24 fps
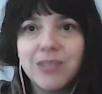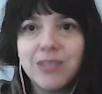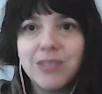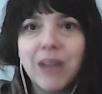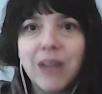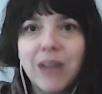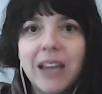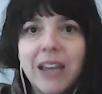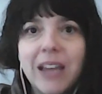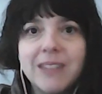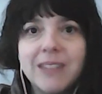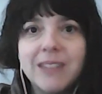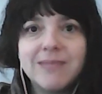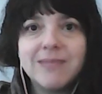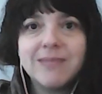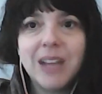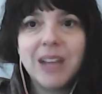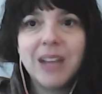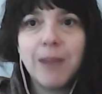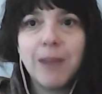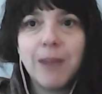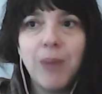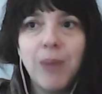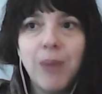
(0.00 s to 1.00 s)
to write
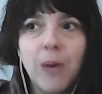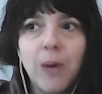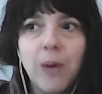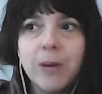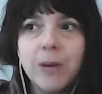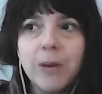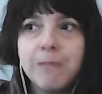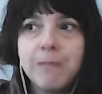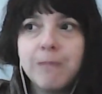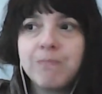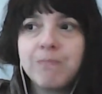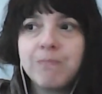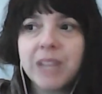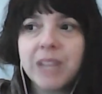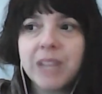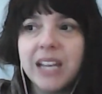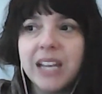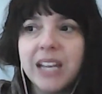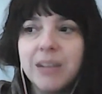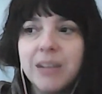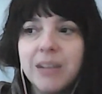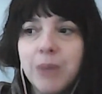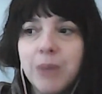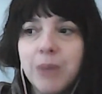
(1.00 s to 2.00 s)
a poem
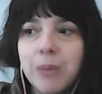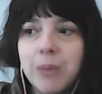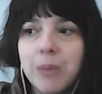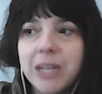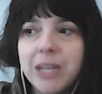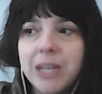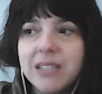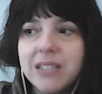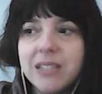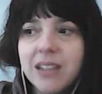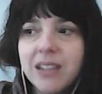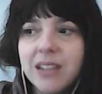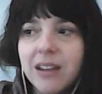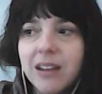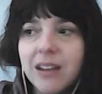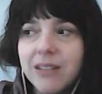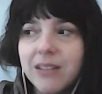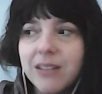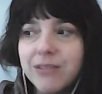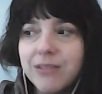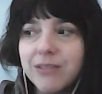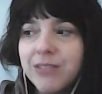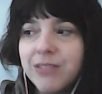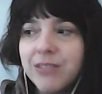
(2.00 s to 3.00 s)
in a moment
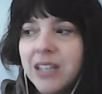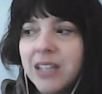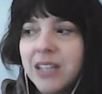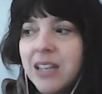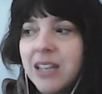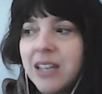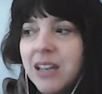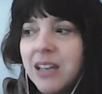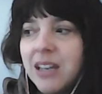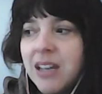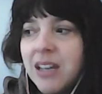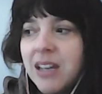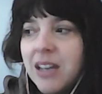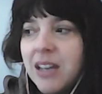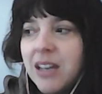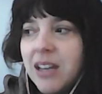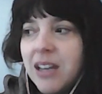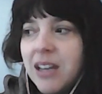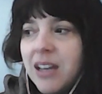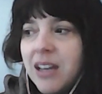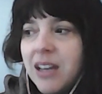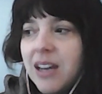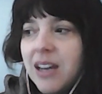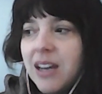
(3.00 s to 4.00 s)
of
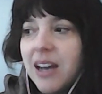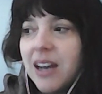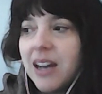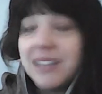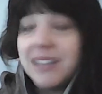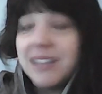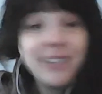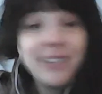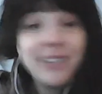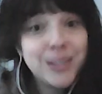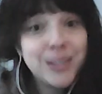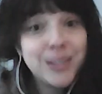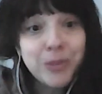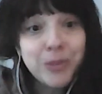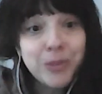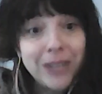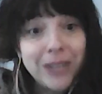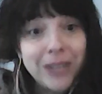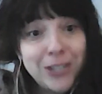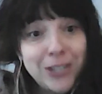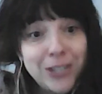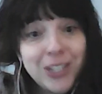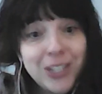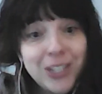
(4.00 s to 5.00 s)

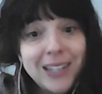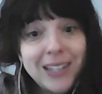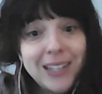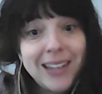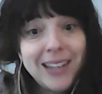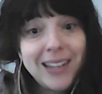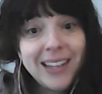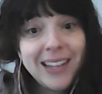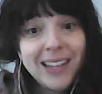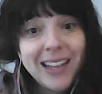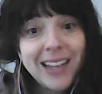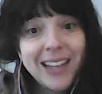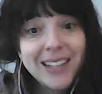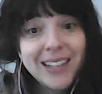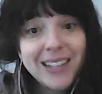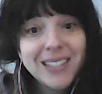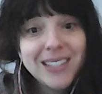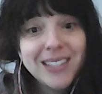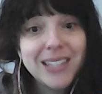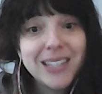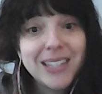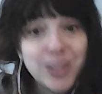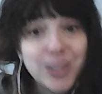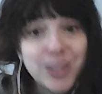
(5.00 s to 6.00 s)
desperation, I
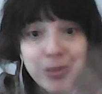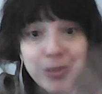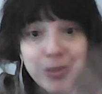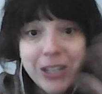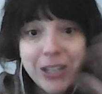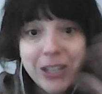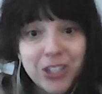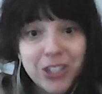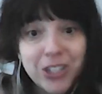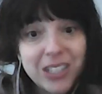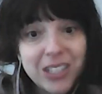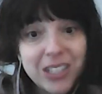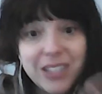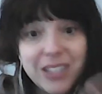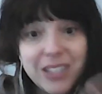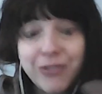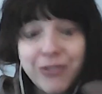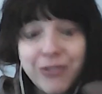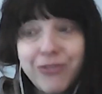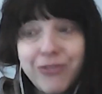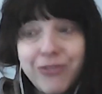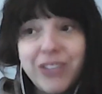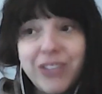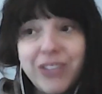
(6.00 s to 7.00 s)
guess. Desperation to
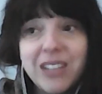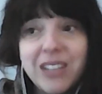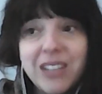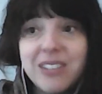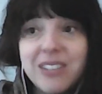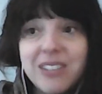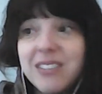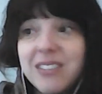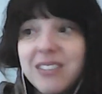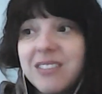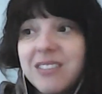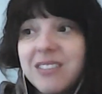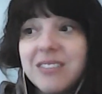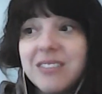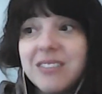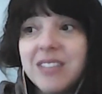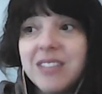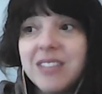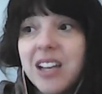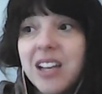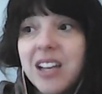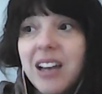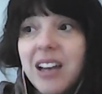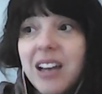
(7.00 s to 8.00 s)
feel
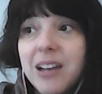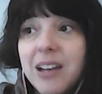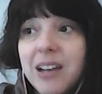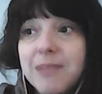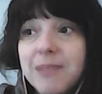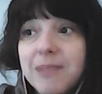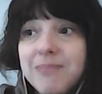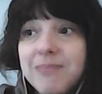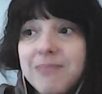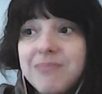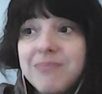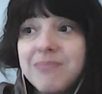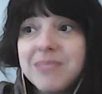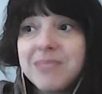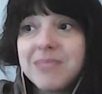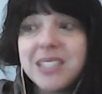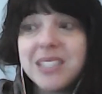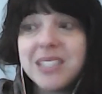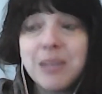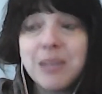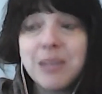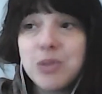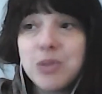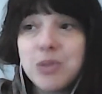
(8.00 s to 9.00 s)

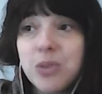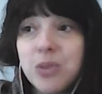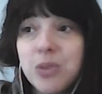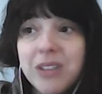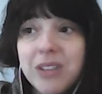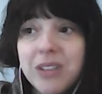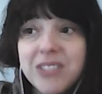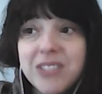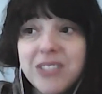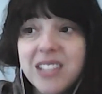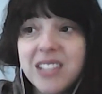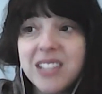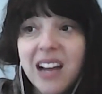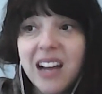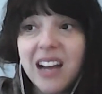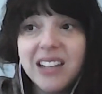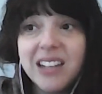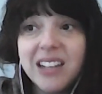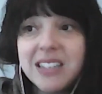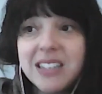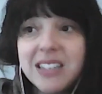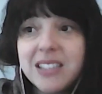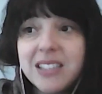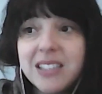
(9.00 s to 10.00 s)
some sort of
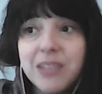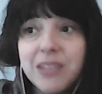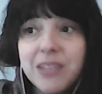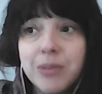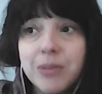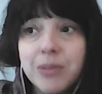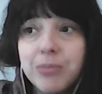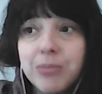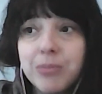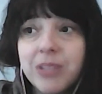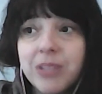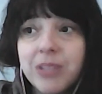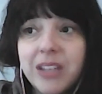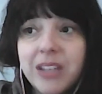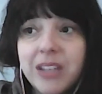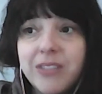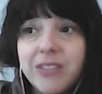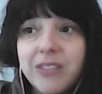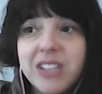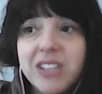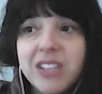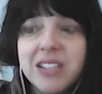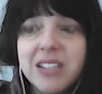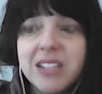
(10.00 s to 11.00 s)
solace and
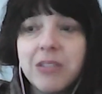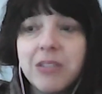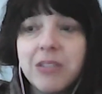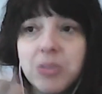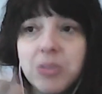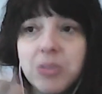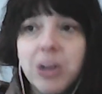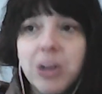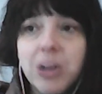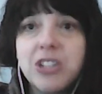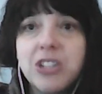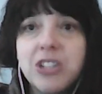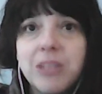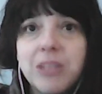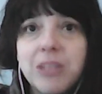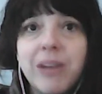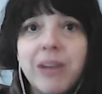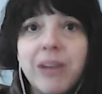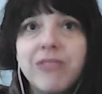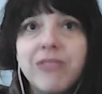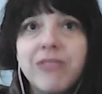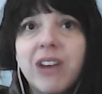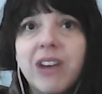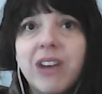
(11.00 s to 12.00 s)
reprieve as I was watching
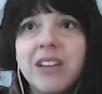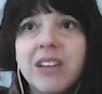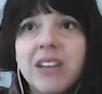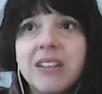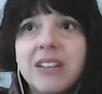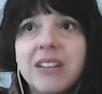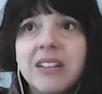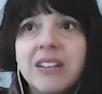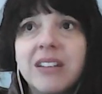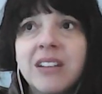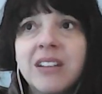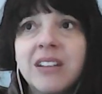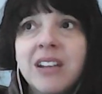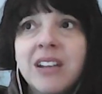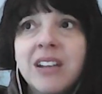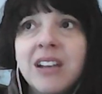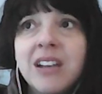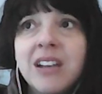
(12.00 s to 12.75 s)
my father